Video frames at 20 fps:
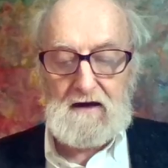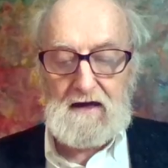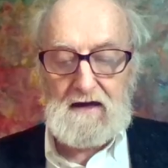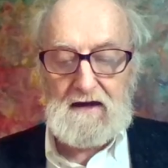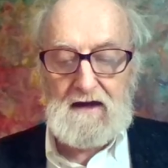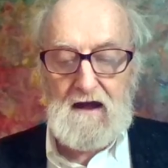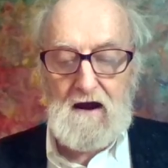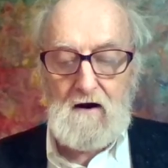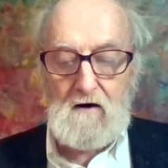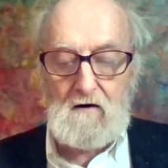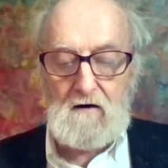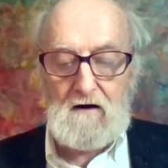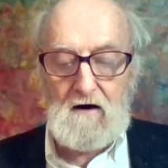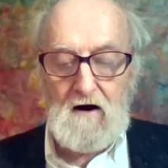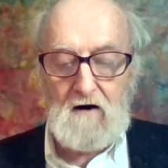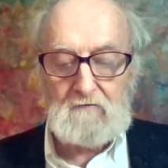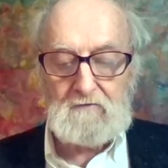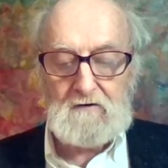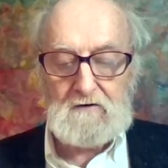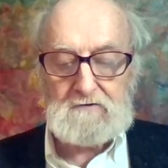carry
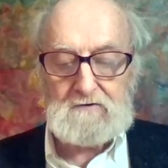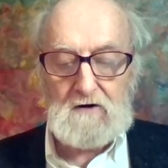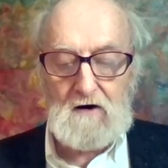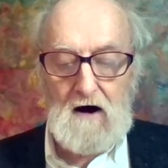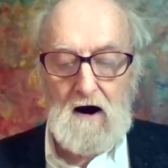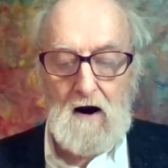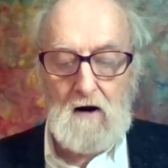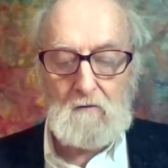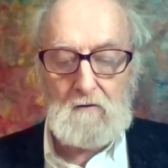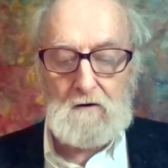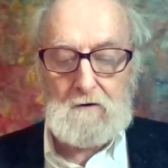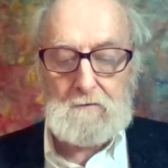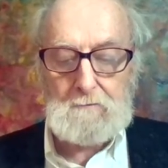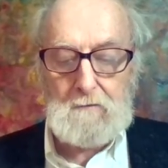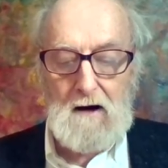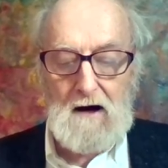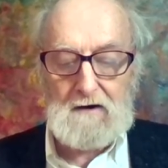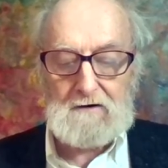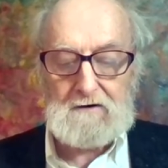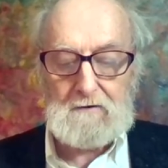over to our
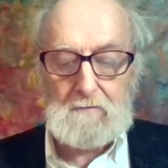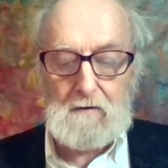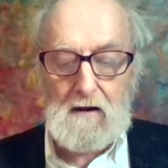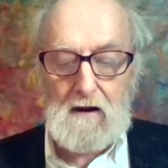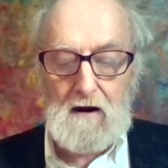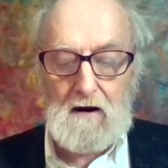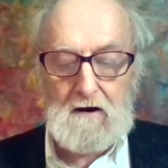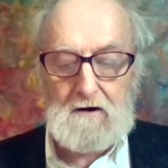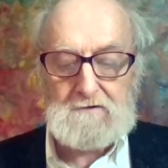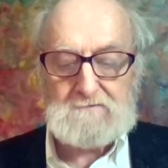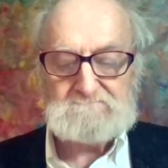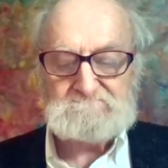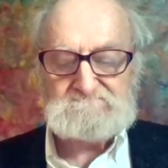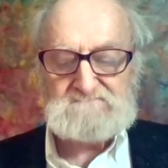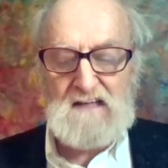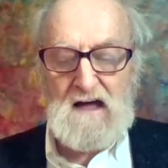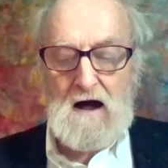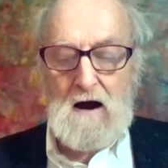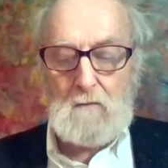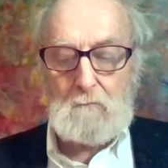responsibilities,
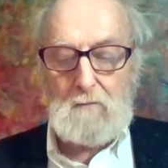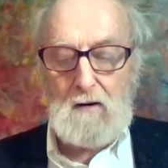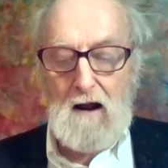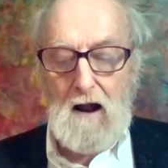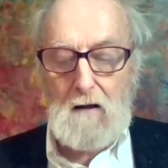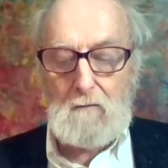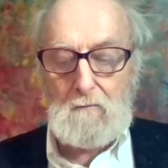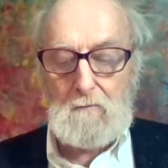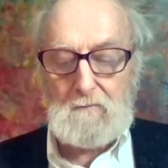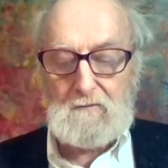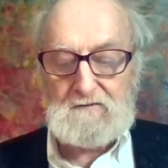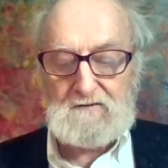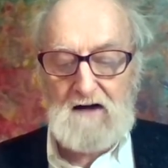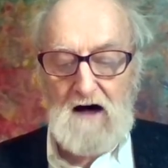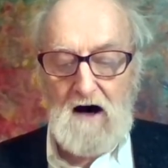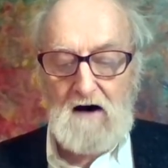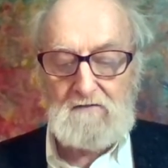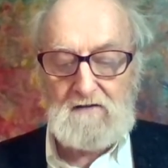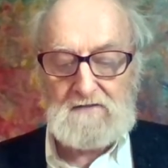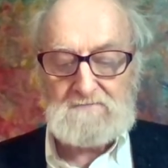problem
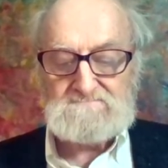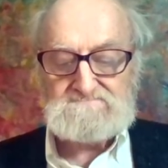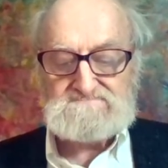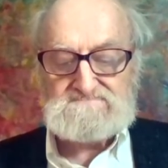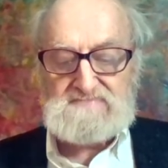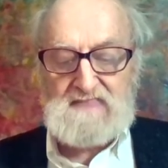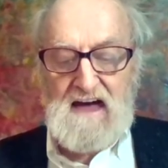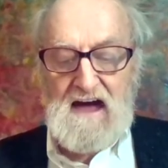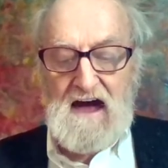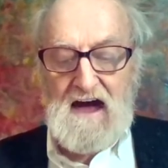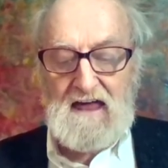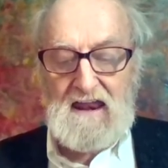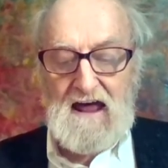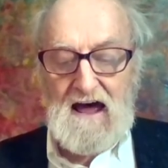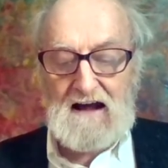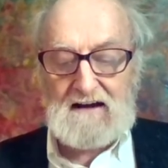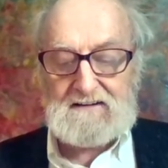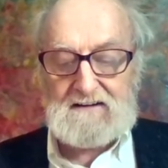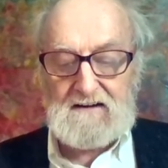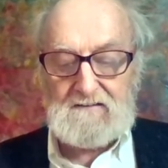solving, and
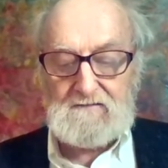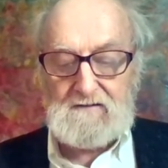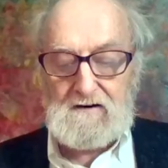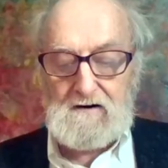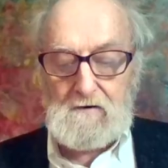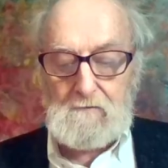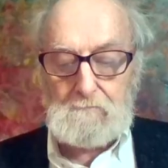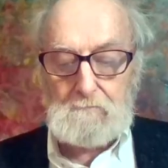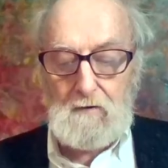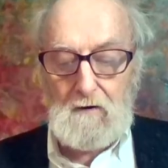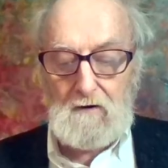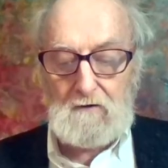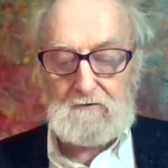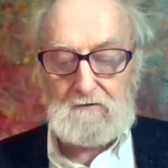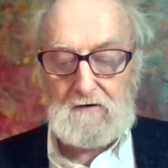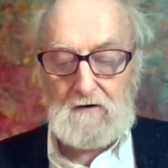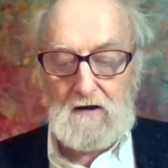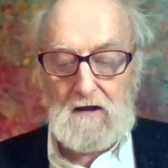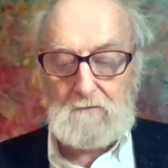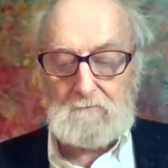activities of
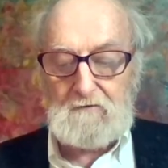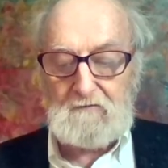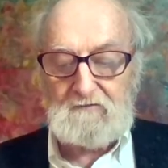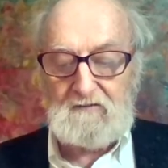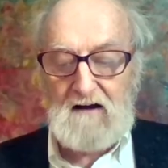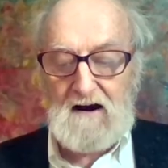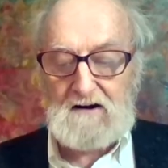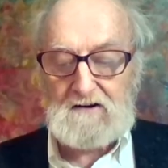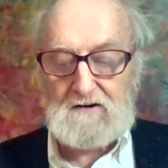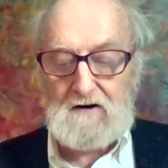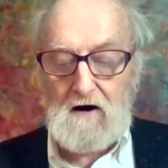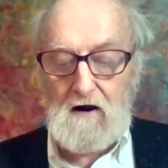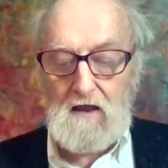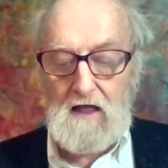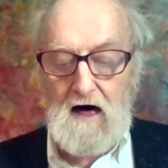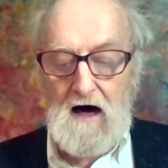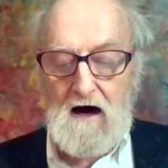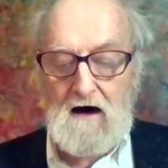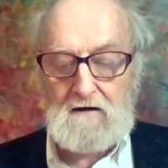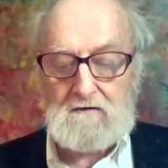personal and professional
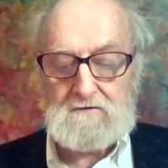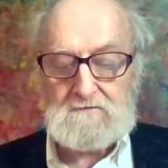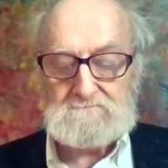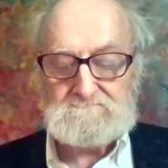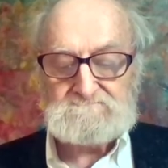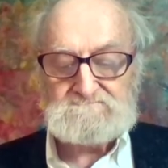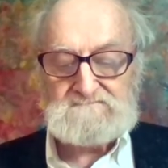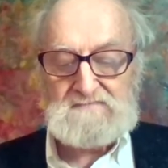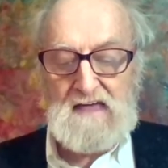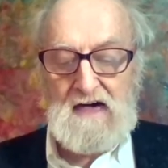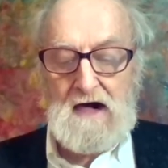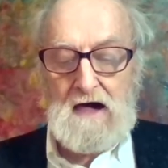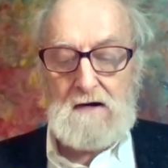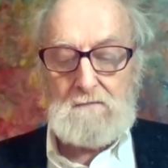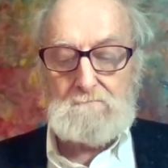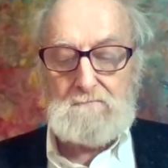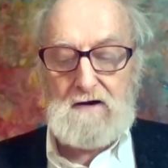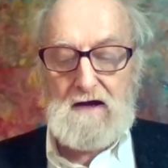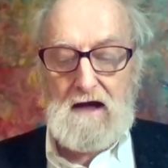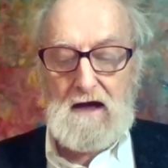lives,
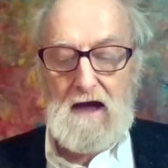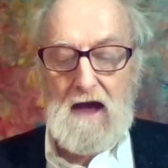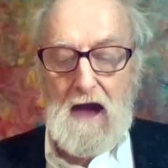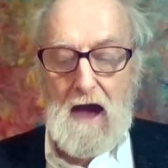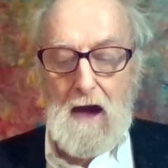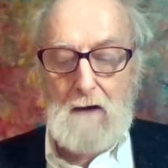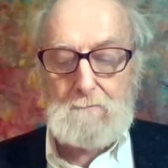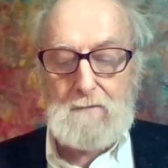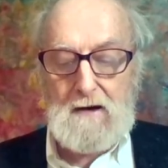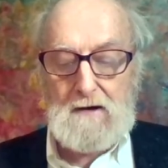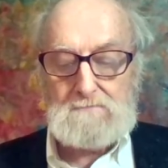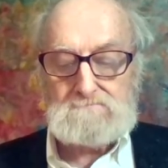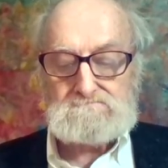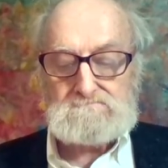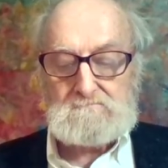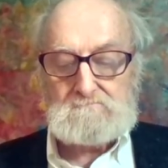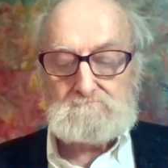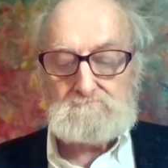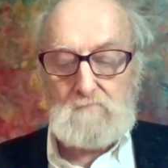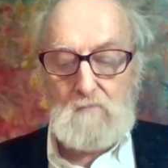being happy,
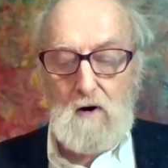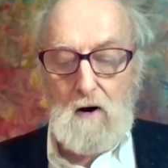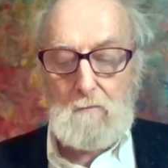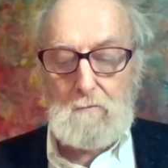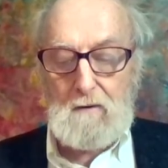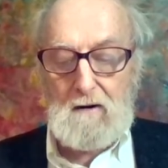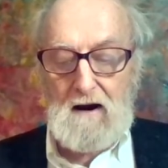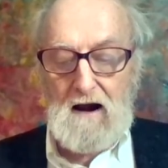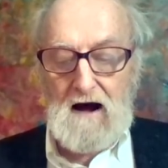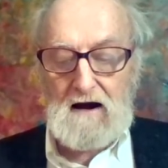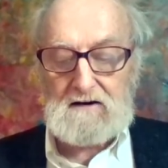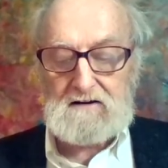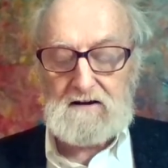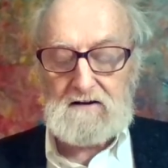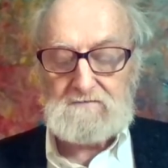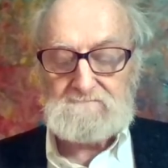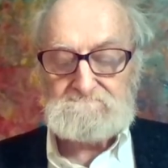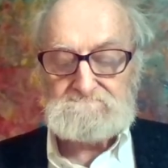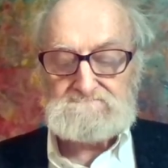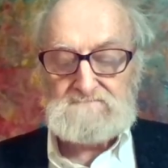more
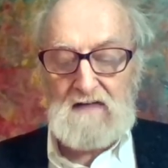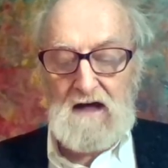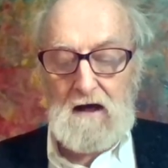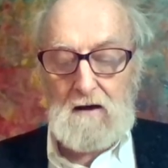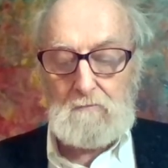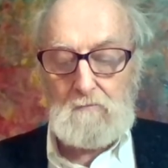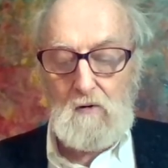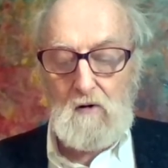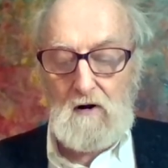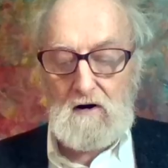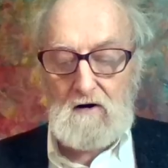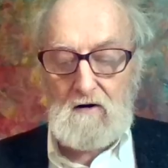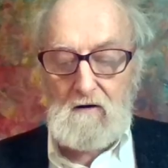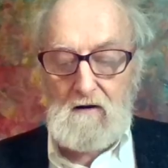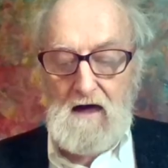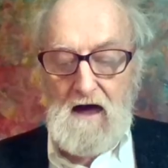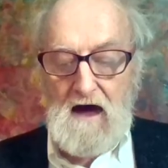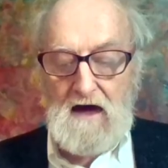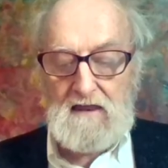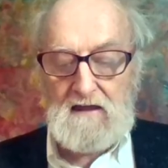productive, and more
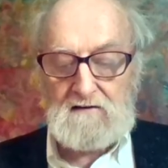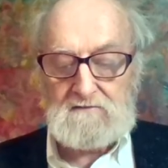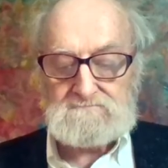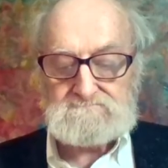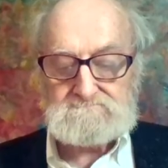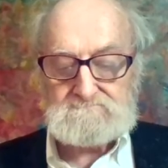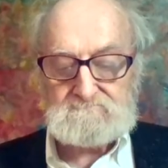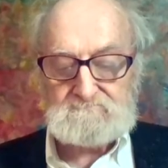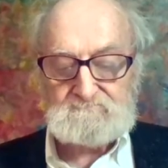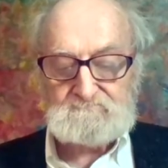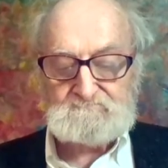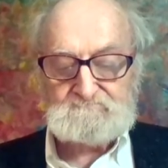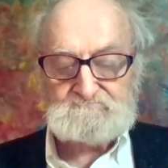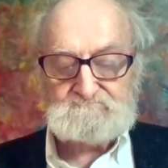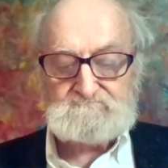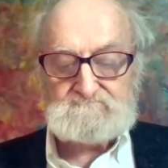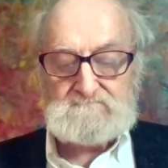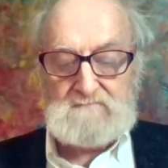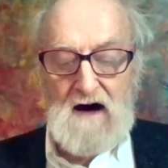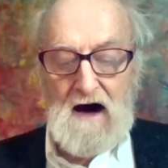creative.
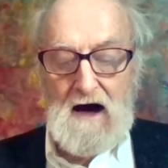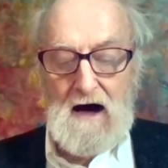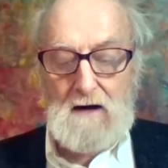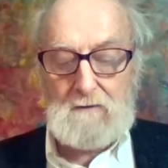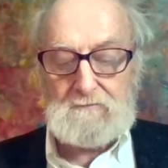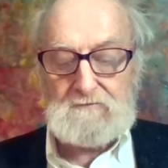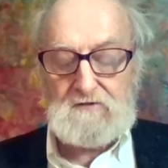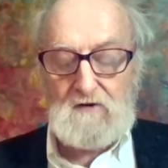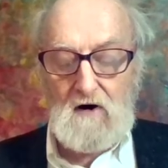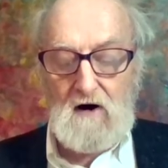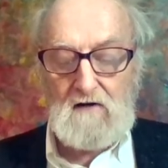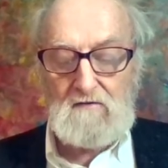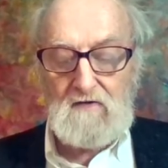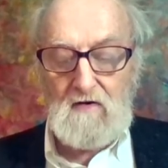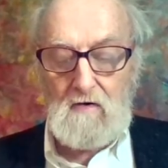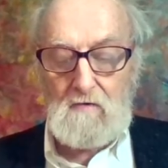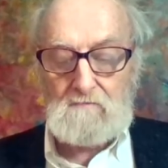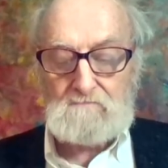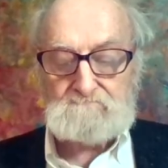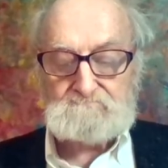I am
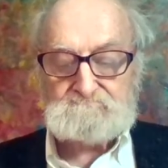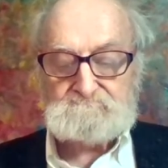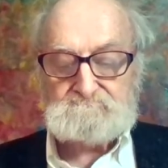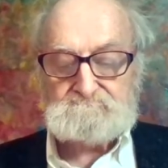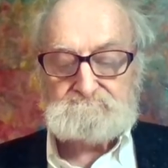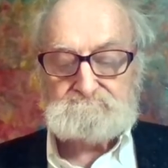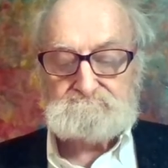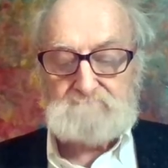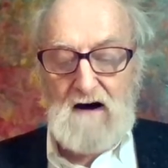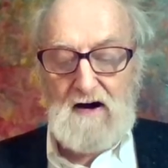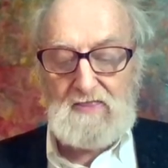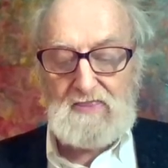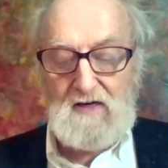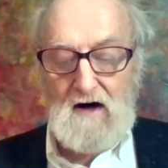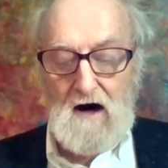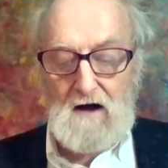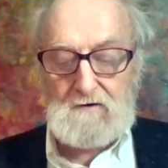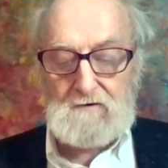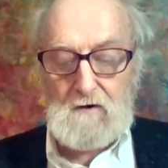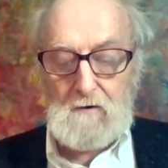joyful. My
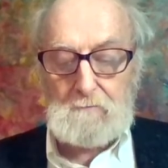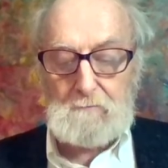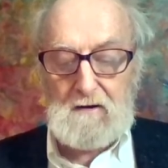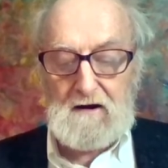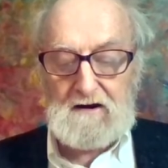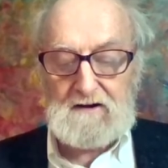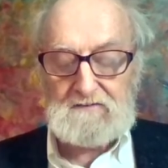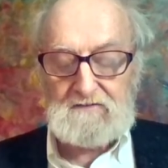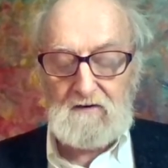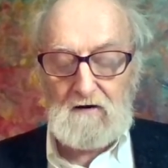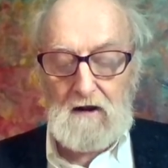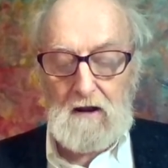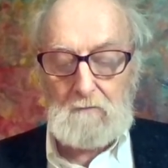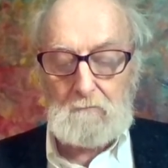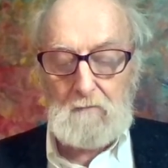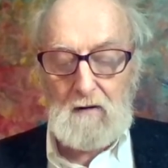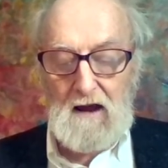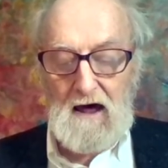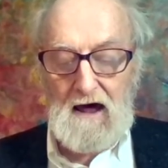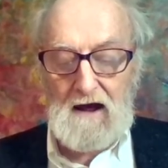thoughts are peaceful and
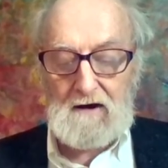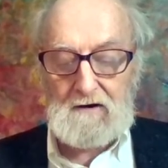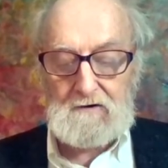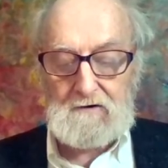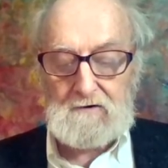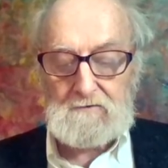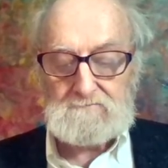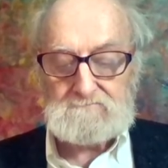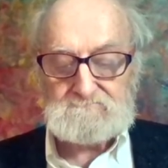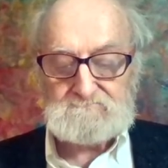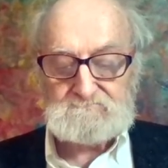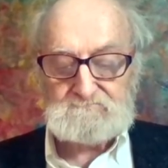blessed.